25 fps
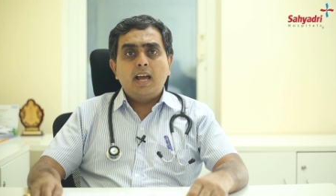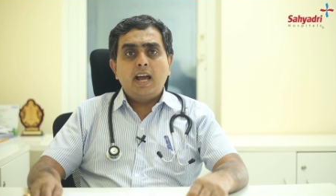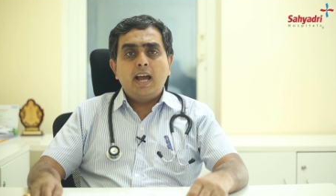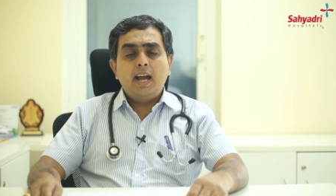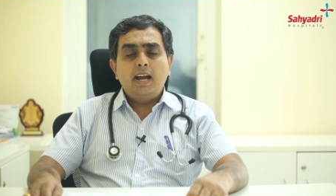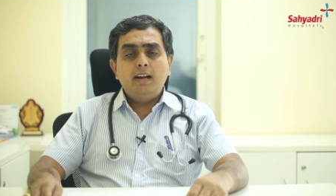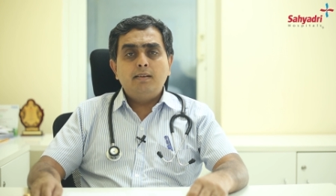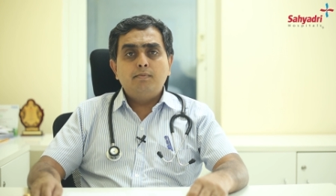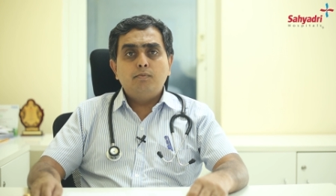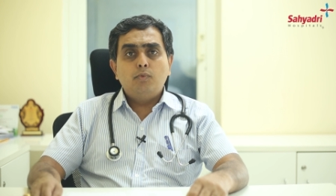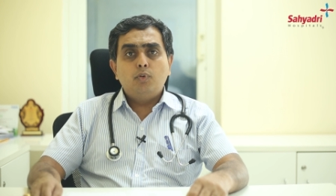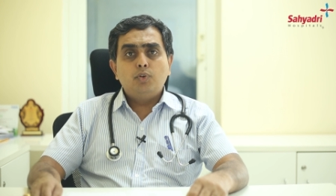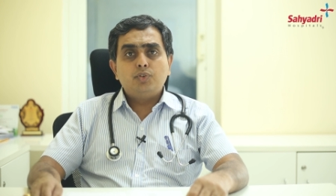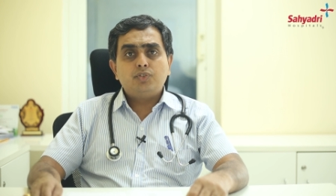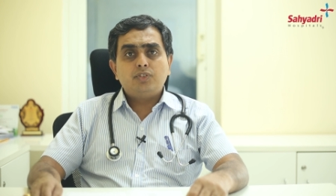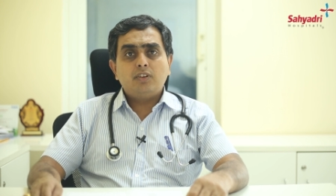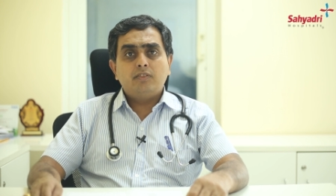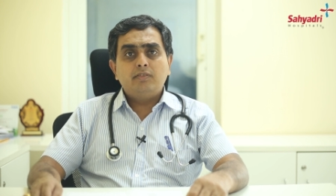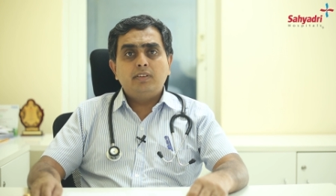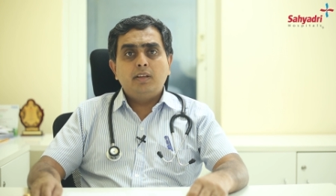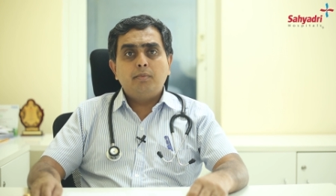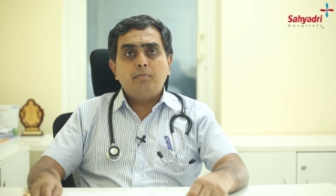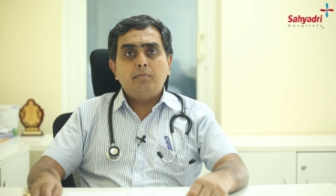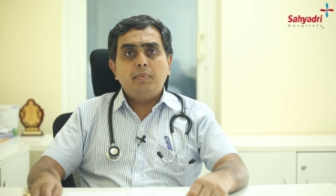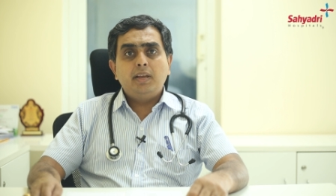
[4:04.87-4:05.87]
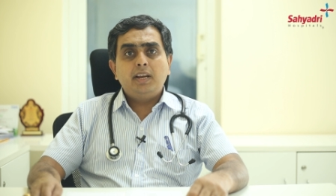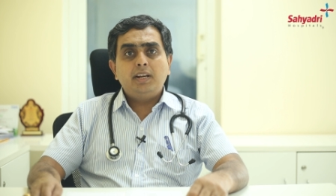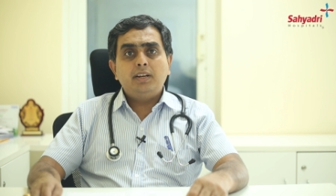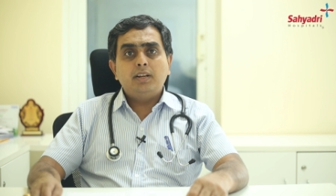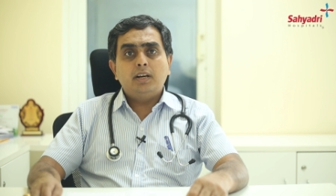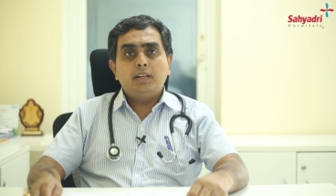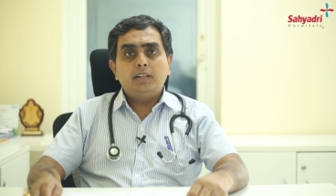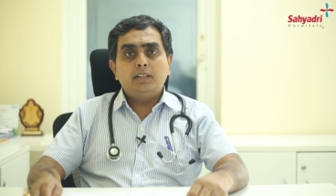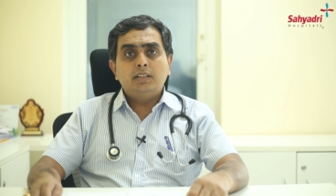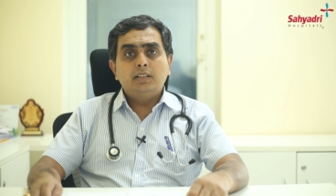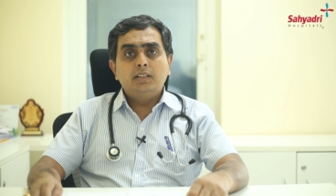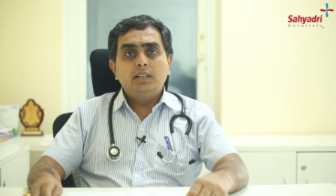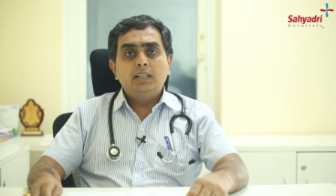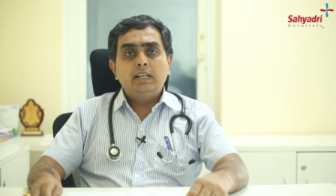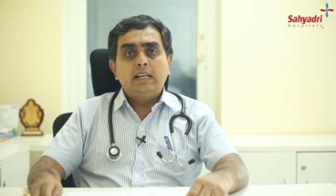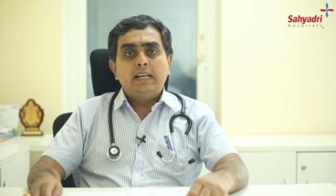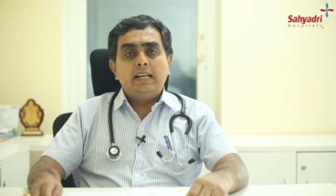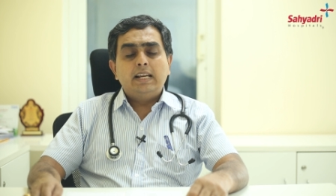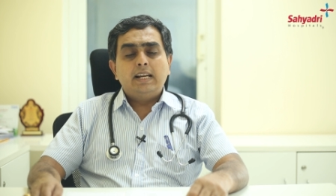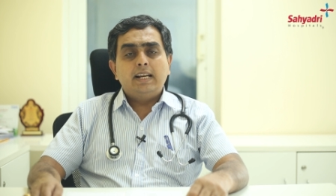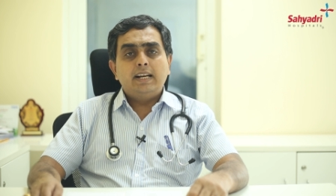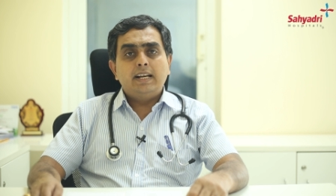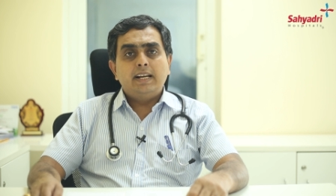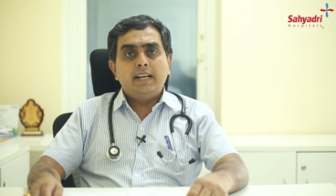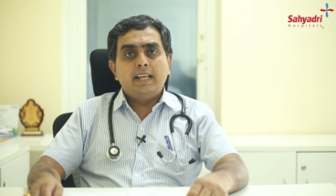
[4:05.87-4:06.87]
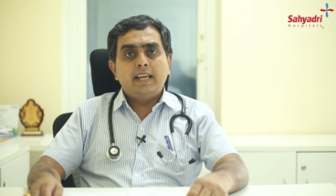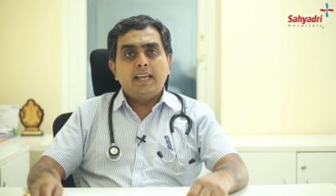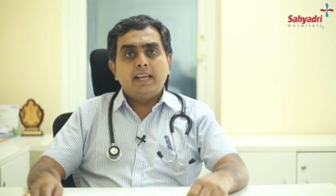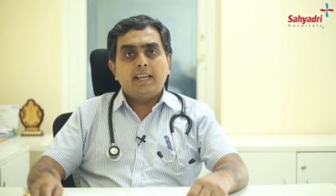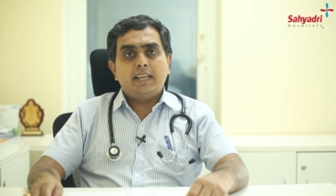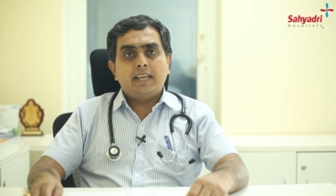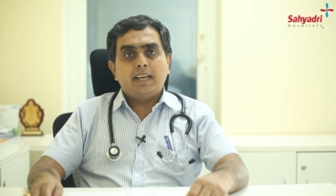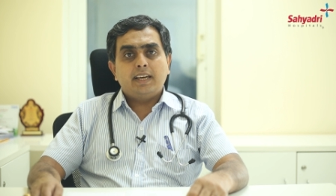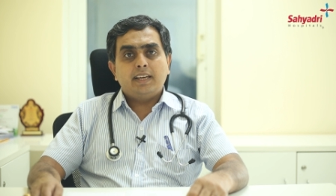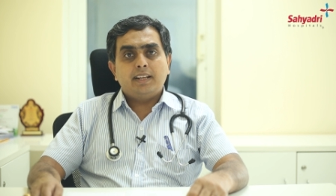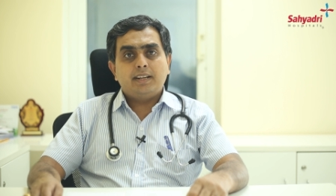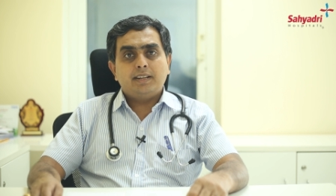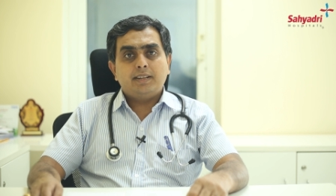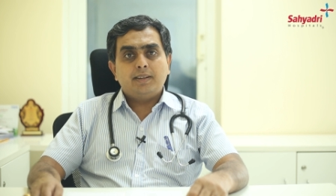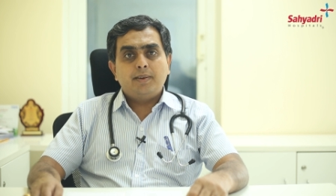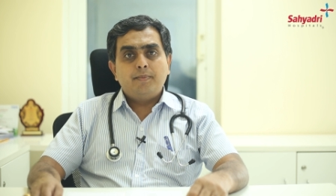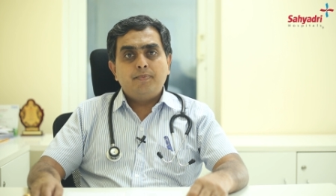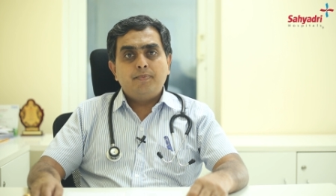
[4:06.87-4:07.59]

and most of them being done in the daycare.